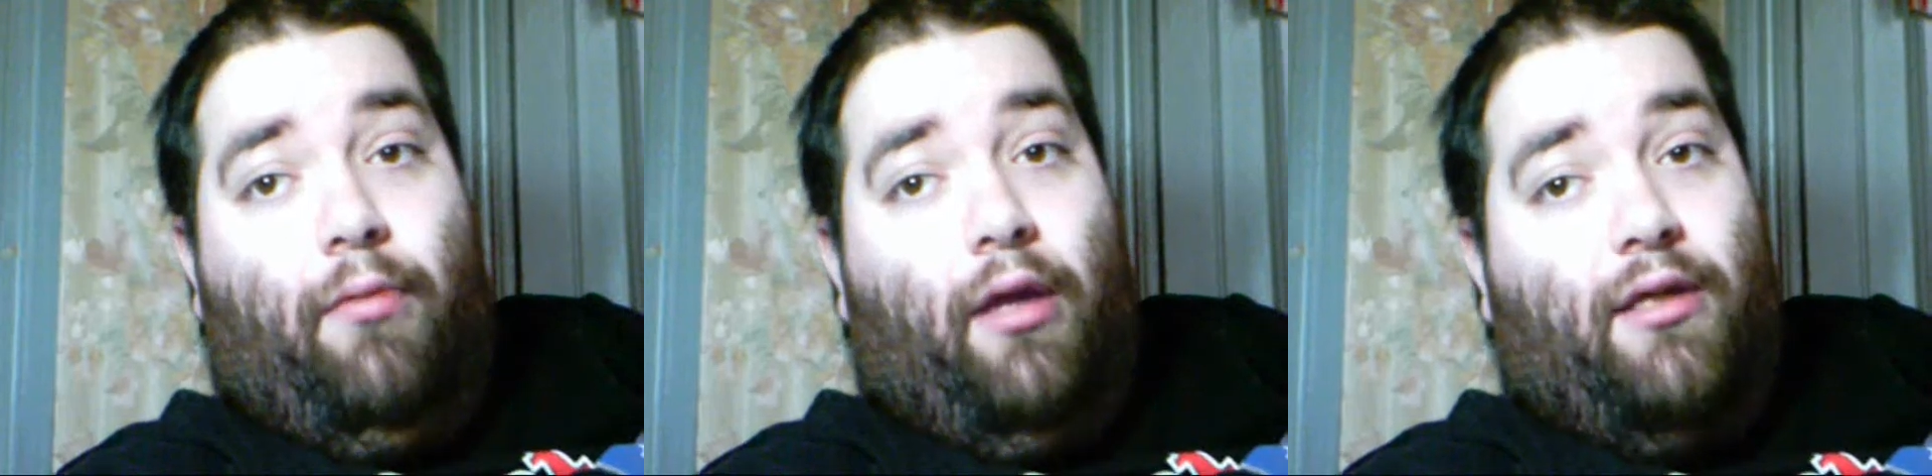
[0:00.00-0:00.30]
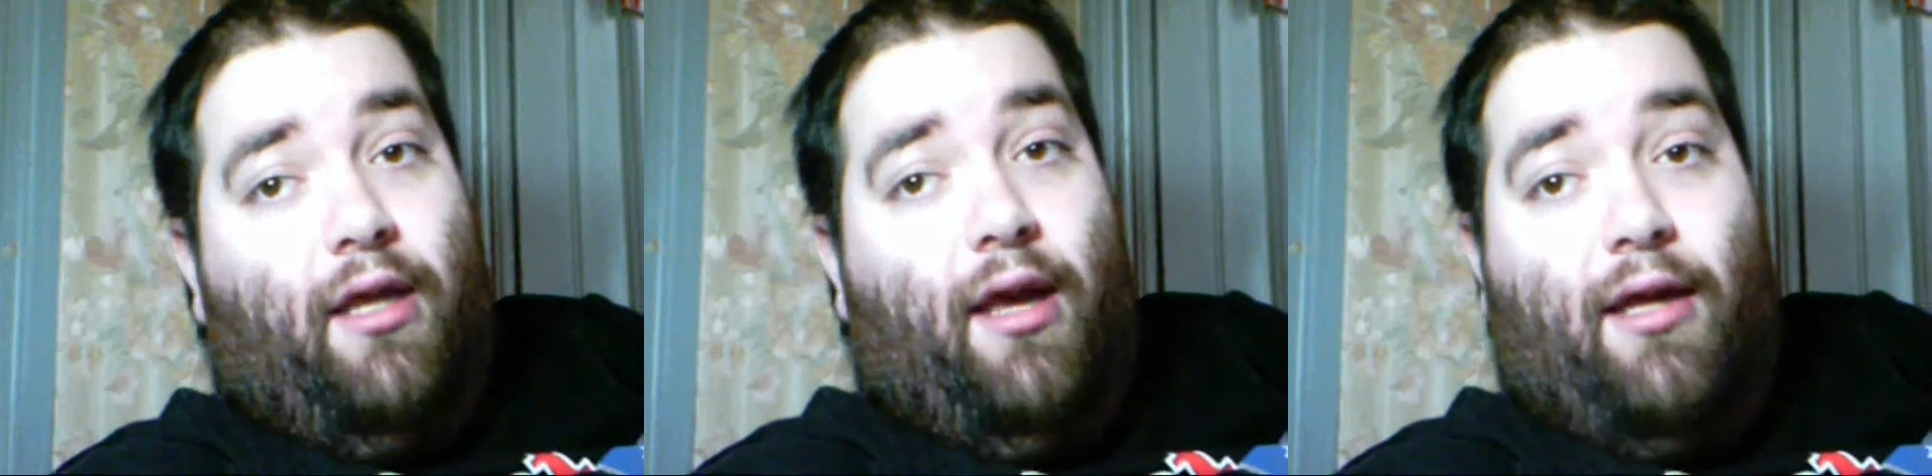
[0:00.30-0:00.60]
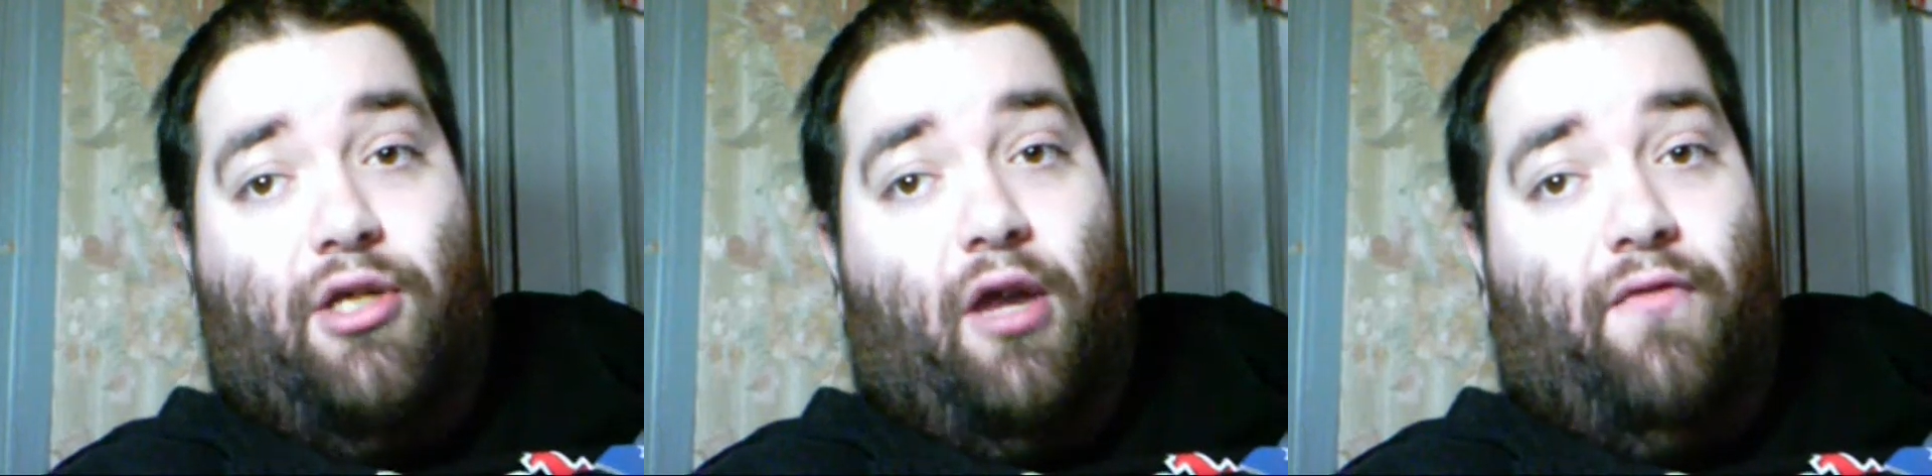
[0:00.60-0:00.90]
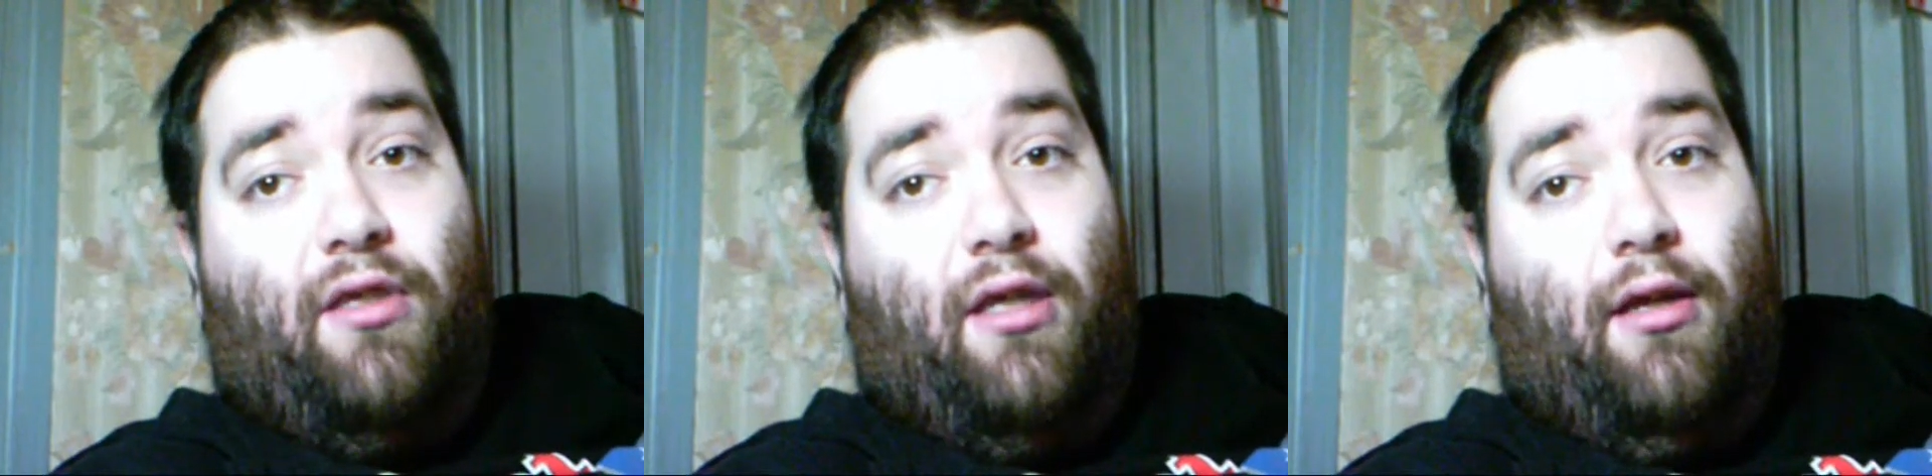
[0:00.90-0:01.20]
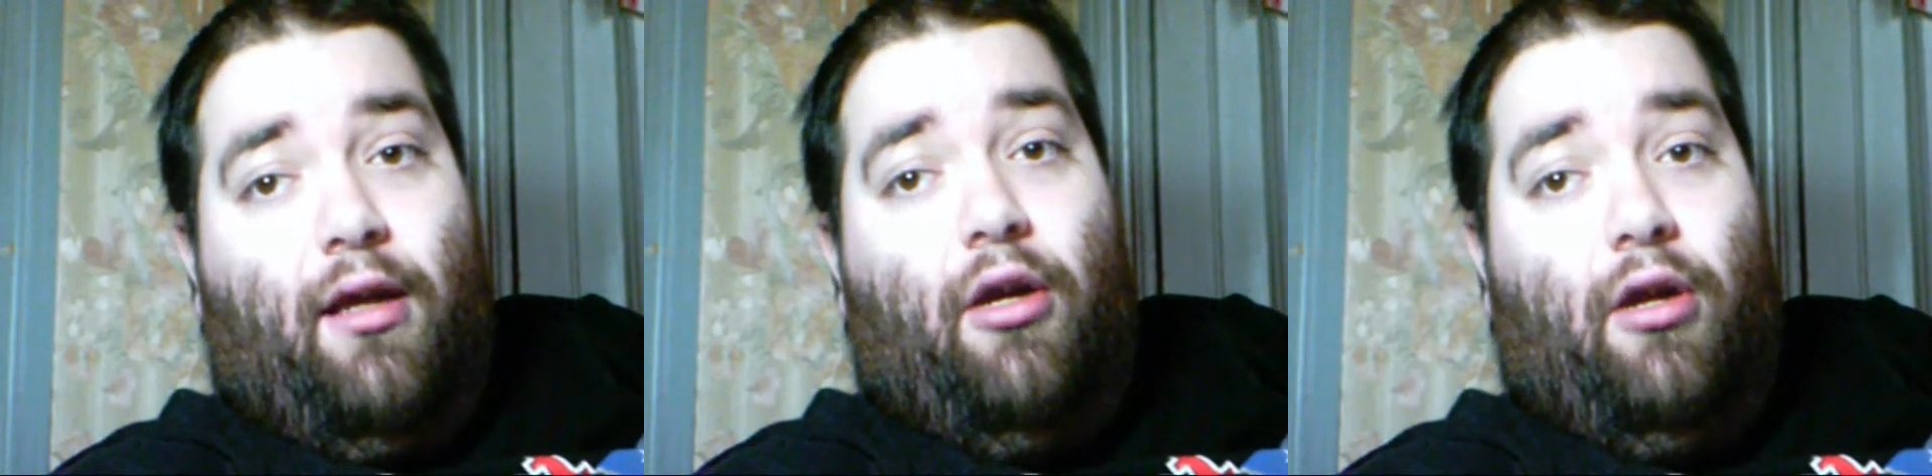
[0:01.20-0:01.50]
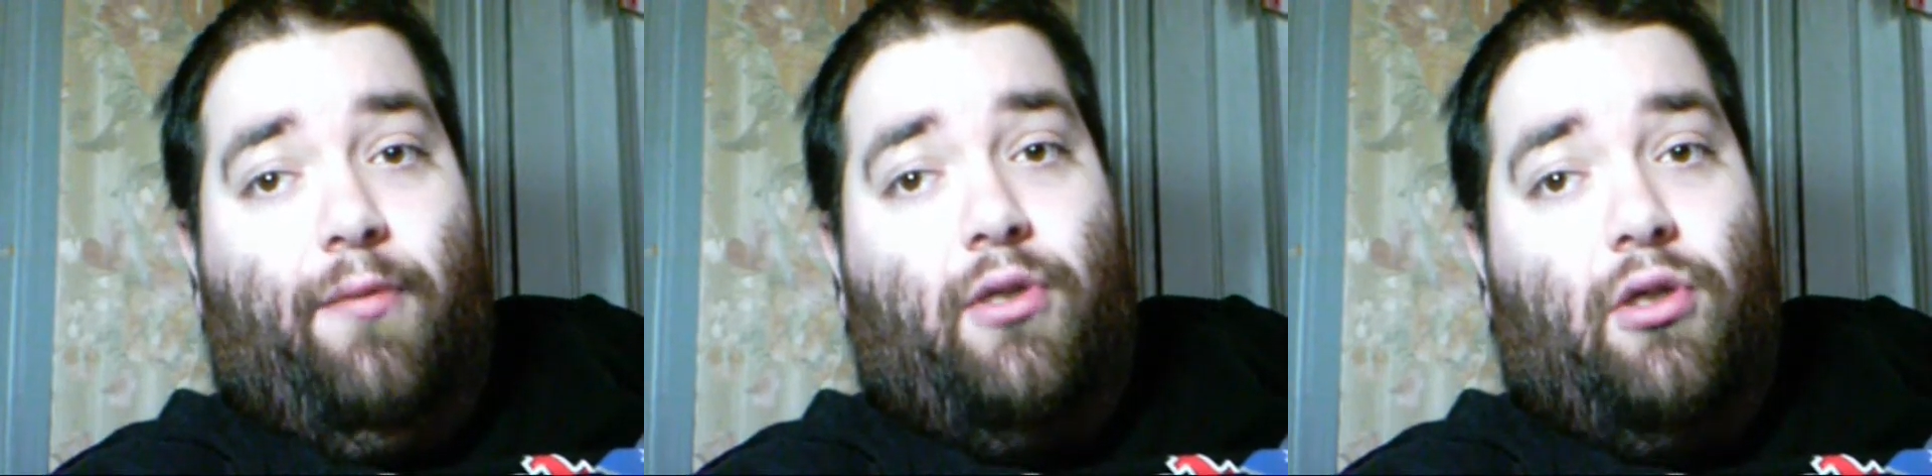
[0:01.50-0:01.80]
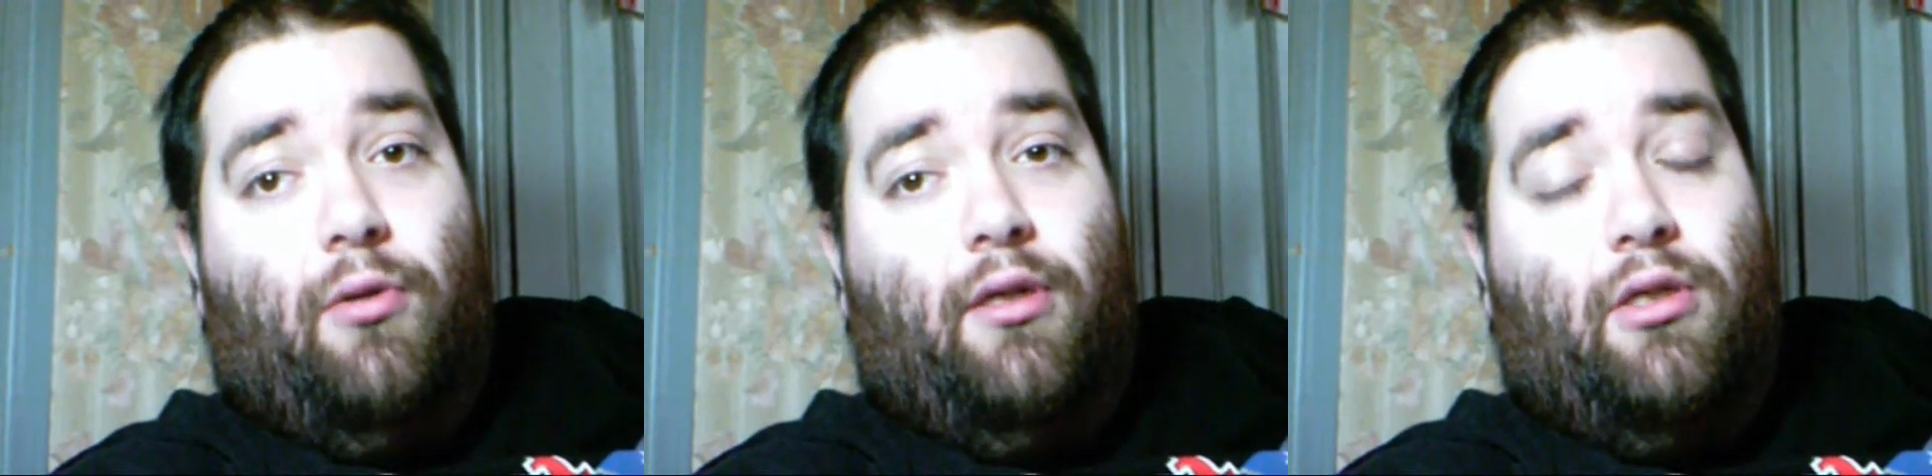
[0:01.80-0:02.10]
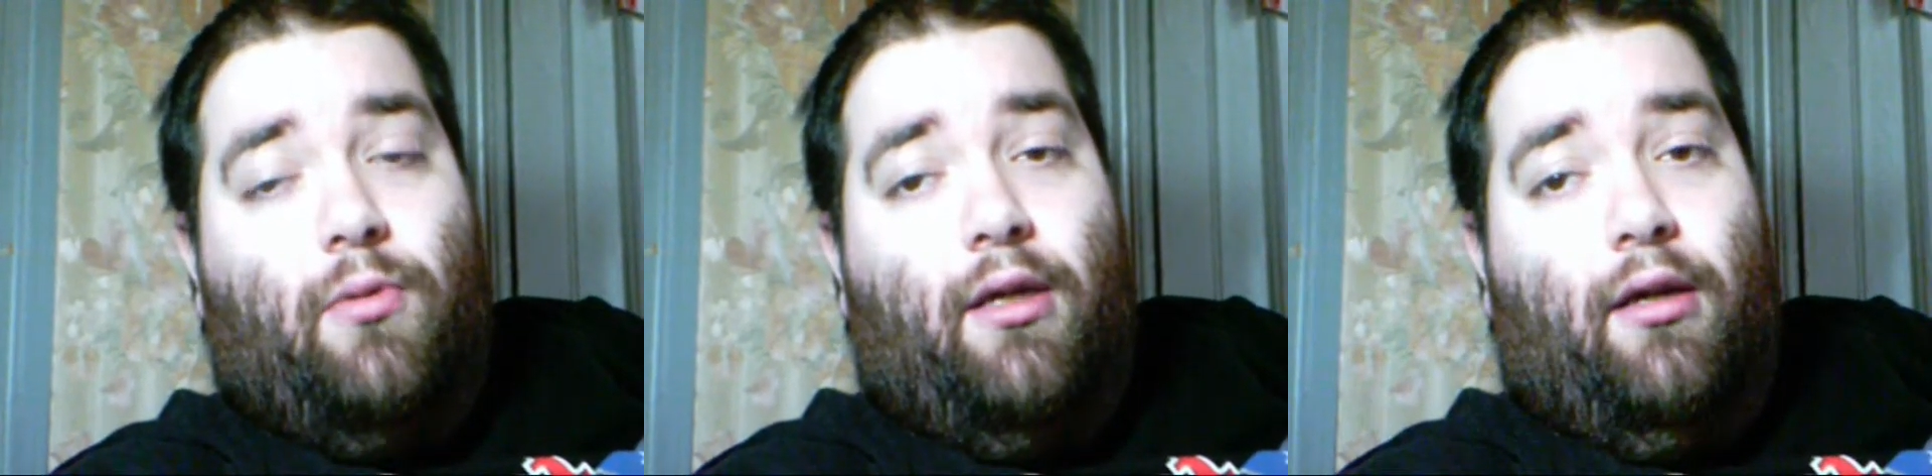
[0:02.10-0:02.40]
I say hats off to TNA. Good episode this week.